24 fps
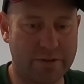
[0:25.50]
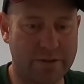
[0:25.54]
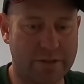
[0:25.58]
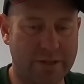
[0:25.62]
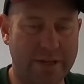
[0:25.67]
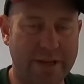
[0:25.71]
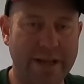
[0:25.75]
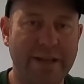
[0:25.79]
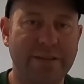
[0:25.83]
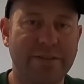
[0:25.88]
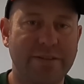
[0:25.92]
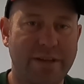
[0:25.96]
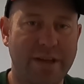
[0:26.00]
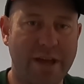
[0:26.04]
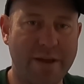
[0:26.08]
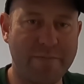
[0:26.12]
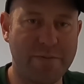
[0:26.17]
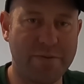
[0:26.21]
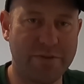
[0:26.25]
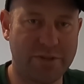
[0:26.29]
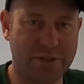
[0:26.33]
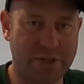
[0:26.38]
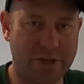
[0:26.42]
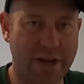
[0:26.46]

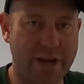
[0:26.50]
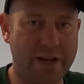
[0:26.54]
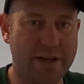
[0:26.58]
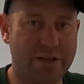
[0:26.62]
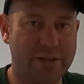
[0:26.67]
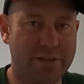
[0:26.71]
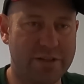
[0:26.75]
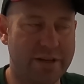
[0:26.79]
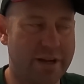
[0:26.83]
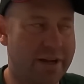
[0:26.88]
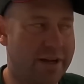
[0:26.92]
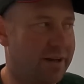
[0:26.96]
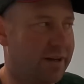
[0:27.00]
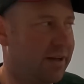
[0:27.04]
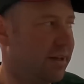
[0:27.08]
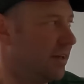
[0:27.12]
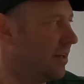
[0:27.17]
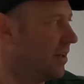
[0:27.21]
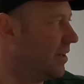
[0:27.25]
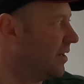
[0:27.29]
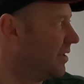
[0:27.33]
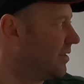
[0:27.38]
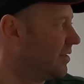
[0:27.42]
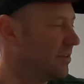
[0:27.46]
landscape has changed now.
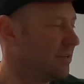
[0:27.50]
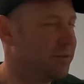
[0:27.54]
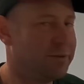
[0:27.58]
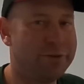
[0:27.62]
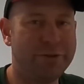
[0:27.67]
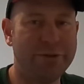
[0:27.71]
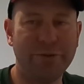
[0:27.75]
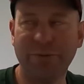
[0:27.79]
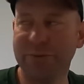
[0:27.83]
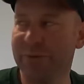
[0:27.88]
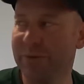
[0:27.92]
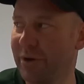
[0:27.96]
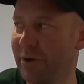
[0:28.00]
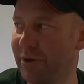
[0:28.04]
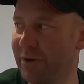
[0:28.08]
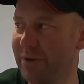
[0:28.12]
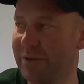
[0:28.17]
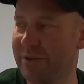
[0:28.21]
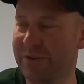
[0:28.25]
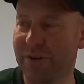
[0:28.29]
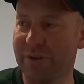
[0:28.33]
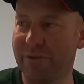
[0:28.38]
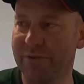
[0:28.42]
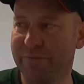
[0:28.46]
You'll
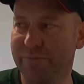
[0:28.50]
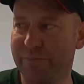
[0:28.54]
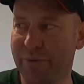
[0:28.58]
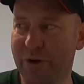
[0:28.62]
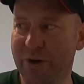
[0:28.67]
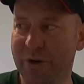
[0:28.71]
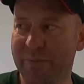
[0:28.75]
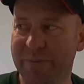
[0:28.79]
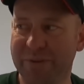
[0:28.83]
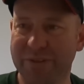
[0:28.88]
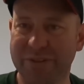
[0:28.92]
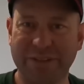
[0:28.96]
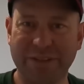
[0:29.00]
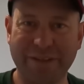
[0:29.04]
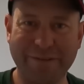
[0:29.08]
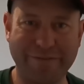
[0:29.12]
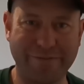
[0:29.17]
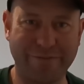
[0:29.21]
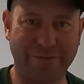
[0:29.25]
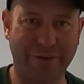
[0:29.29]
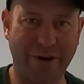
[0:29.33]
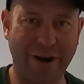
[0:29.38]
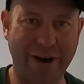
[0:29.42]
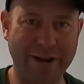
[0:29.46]
notice I've purposely
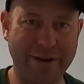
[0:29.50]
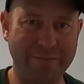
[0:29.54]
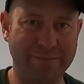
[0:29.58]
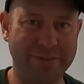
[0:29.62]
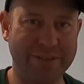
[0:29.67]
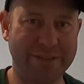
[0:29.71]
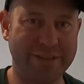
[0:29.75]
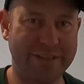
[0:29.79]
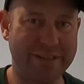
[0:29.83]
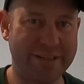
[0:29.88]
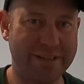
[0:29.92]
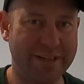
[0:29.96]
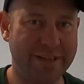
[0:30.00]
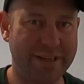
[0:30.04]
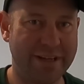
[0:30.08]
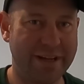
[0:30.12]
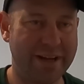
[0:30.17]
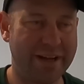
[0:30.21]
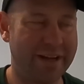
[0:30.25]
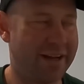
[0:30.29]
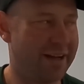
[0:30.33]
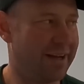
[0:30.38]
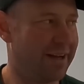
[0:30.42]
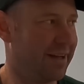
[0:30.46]
framed
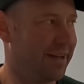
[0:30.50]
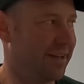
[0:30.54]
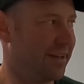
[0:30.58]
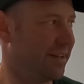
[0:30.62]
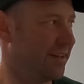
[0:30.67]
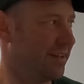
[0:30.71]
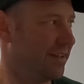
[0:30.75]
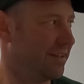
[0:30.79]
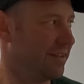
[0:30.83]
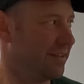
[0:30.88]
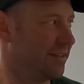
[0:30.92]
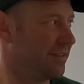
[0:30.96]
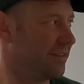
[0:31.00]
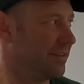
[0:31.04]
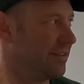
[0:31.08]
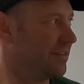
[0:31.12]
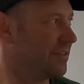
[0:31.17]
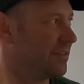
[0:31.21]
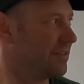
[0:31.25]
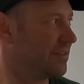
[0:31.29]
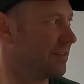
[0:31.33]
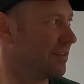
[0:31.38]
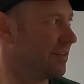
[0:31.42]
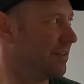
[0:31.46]

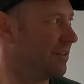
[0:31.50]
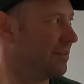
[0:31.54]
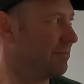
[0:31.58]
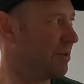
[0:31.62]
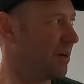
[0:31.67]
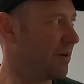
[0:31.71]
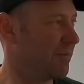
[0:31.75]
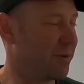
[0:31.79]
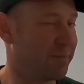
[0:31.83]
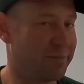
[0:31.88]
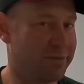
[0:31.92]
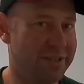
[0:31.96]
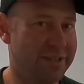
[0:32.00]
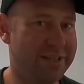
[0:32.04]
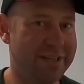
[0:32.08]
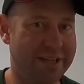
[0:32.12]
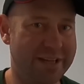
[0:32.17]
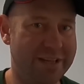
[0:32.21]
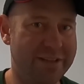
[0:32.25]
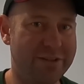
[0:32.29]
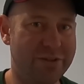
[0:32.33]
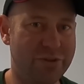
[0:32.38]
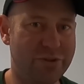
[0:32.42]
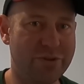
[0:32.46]
this at the moment. I'm
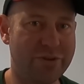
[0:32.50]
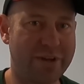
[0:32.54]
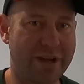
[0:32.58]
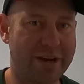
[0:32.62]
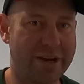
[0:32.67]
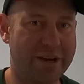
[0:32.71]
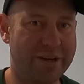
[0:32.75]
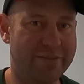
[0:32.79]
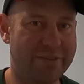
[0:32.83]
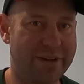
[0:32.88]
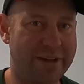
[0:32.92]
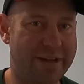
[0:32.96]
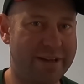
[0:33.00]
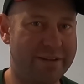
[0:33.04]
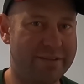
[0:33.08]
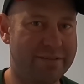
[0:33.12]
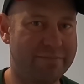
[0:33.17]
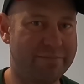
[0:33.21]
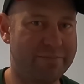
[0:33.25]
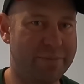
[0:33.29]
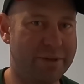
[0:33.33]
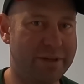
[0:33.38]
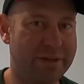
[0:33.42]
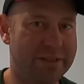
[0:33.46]
sitting in the new
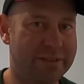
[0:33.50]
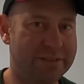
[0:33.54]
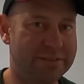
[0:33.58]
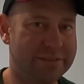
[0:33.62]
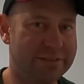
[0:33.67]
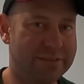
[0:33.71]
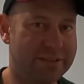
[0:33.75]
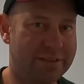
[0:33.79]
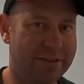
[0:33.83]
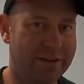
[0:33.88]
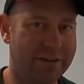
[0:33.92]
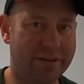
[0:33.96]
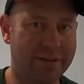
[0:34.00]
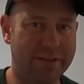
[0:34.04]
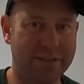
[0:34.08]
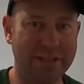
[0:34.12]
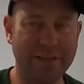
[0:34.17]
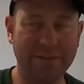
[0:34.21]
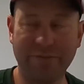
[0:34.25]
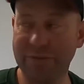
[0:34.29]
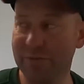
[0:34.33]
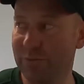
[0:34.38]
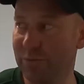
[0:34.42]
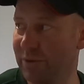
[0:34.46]
caravan, but
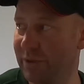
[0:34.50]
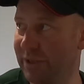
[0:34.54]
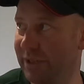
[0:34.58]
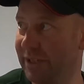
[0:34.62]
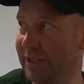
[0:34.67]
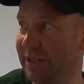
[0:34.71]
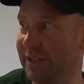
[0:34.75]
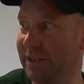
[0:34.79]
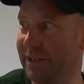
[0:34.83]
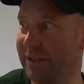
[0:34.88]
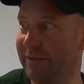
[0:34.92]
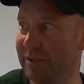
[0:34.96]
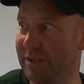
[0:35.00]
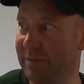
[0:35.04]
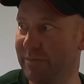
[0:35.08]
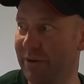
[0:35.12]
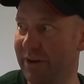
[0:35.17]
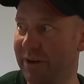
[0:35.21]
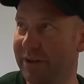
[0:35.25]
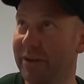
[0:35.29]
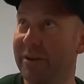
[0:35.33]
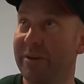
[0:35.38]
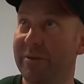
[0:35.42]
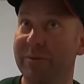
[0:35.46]
if you're really clever, you
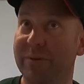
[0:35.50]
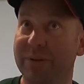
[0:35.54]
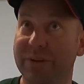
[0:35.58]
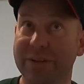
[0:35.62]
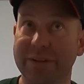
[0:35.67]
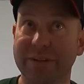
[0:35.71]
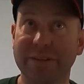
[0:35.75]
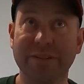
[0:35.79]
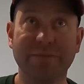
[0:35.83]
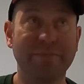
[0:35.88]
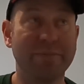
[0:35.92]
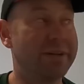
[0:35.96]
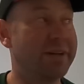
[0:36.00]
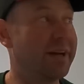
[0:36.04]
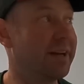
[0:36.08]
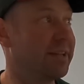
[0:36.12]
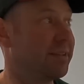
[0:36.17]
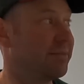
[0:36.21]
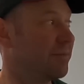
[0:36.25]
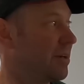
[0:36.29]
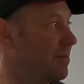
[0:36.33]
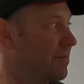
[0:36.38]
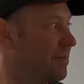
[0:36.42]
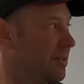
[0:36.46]
might know what it is, but
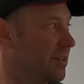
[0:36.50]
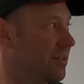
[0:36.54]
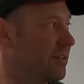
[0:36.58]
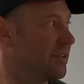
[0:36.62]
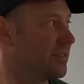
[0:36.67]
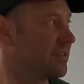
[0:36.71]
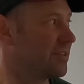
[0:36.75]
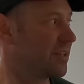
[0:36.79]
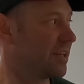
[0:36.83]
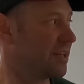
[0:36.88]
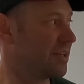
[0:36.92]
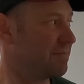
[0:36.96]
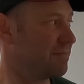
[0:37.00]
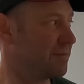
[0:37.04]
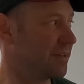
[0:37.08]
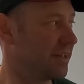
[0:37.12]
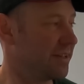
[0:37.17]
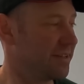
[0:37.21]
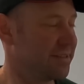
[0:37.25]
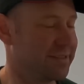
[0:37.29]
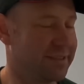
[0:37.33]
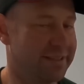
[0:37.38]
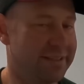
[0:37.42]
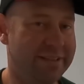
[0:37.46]
at the moment you can just keep
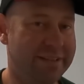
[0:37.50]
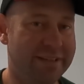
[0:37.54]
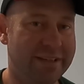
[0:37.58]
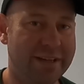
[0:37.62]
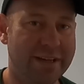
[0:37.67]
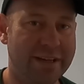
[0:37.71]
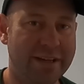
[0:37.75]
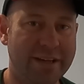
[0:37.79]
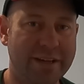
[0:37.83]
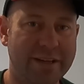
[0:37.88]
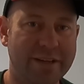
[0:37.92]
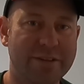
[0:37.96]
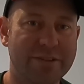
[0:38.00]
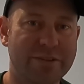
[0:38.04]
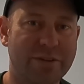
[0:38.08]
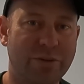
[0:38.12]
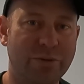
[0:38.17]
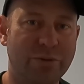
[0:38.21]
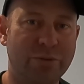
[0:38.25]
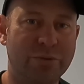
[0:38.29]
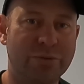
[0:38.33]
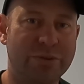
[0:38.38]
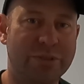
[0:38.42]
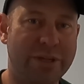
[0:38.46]
guessing, because I
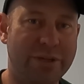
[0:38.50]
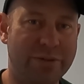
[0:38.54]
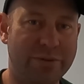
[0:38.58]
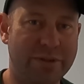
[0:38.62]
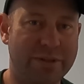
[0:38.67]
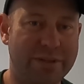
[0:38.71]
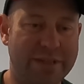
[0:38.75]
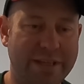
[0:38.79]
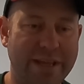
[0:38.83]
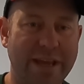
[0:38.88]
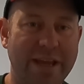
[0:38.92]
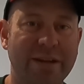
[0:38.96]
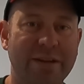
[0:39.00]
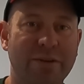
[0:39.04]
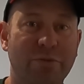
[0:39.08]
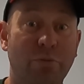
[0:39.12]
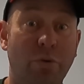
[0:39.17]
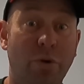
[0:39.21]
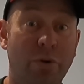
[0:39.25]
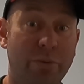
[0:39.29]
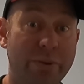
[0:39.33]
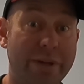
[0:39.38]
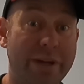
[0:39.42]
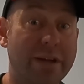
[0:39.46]
will tell you at the end
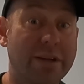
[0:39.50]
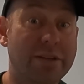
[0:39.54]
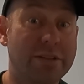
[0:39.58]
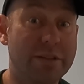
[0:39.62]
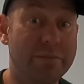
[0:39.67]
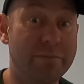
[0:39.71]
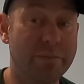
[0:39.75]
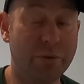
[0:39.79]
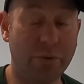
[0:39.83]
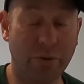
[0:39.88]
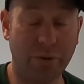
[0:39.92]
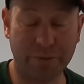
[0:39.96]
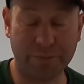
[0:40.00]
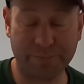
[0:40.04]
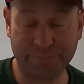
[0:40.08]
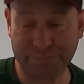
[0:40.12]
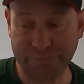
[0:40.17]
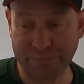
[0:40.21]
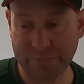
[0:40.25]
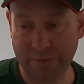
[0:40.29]
what we actually bought.